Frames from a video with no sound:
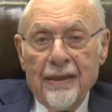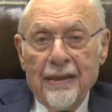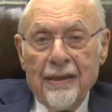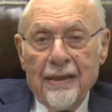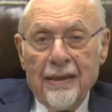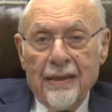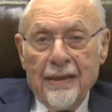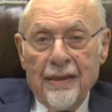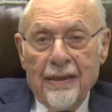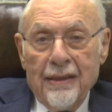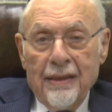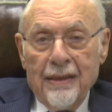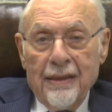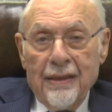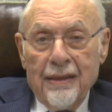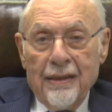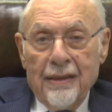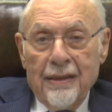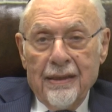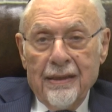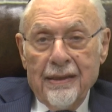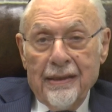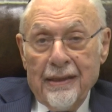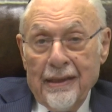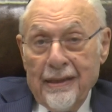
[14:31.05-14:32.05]
Uh,
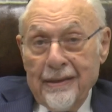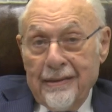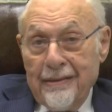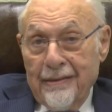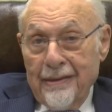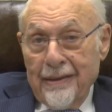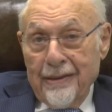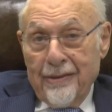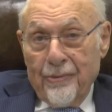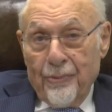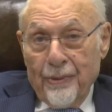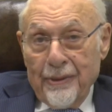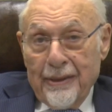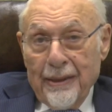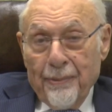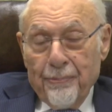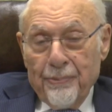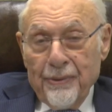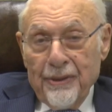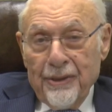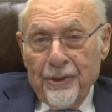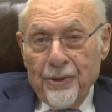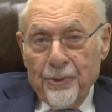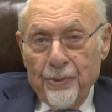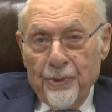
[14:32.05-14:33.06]
yet that's what
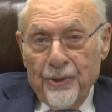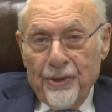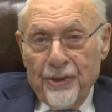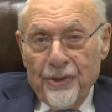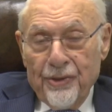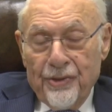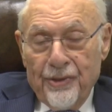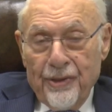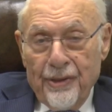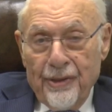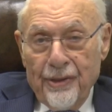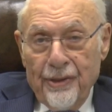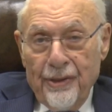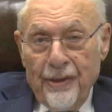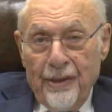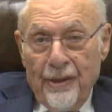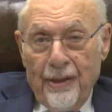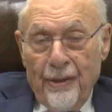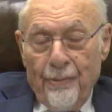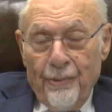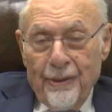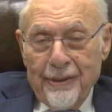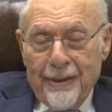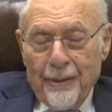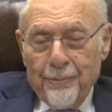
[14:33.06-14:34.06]
happened in Jewish history.
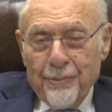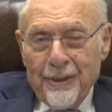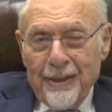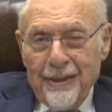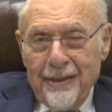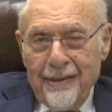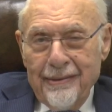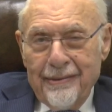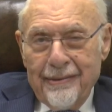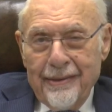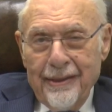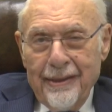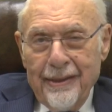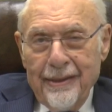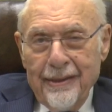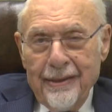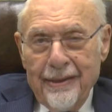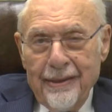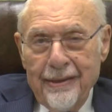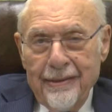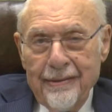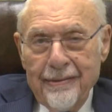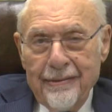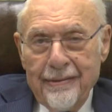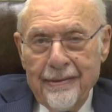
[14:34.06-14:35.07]
What I'm really saying
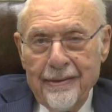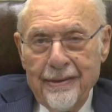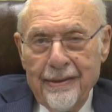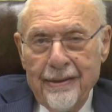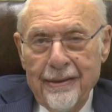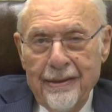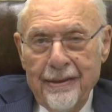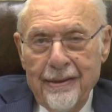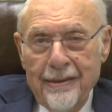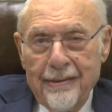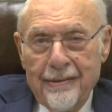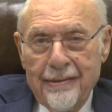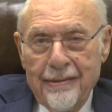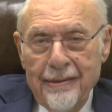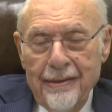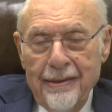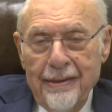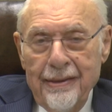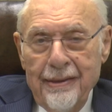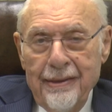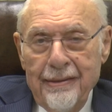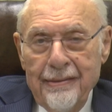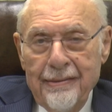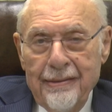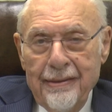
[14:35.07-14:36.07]
is it's
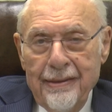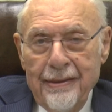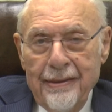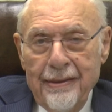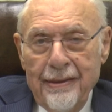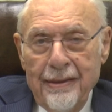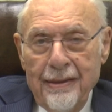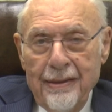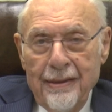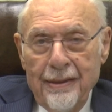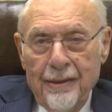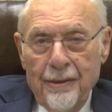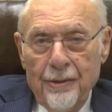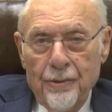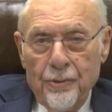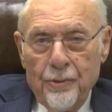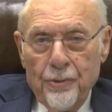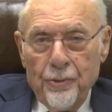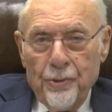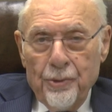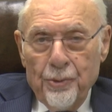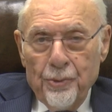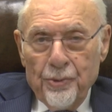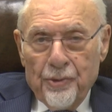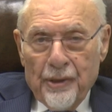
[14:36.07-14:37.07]
easy
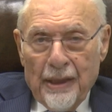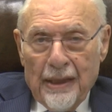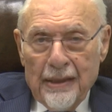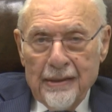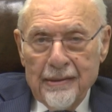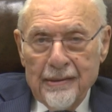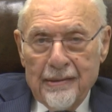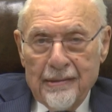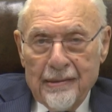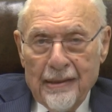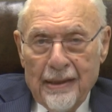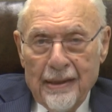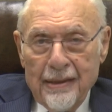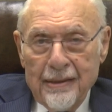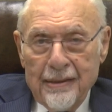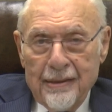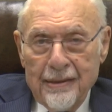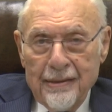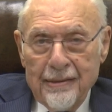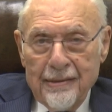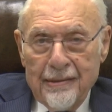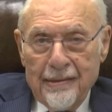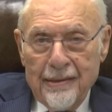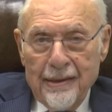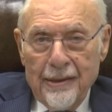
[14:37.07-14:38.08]
to use hindsight
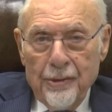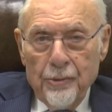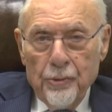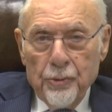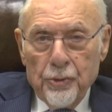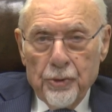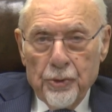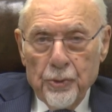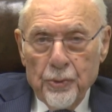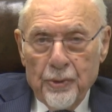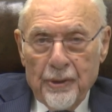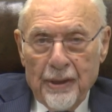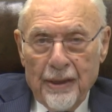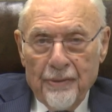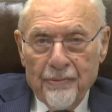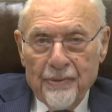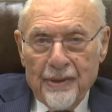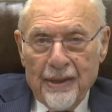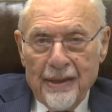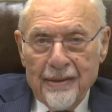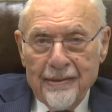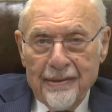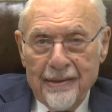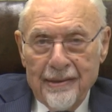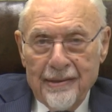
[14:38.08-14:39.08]
and say you should have
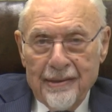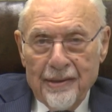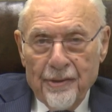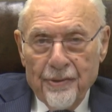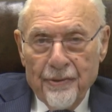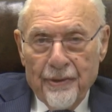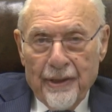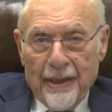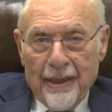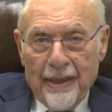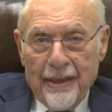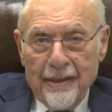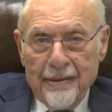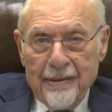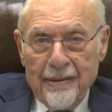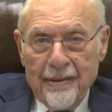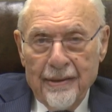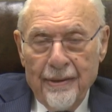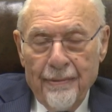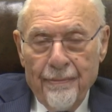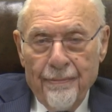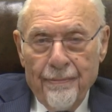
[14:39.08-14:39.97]
done this or that.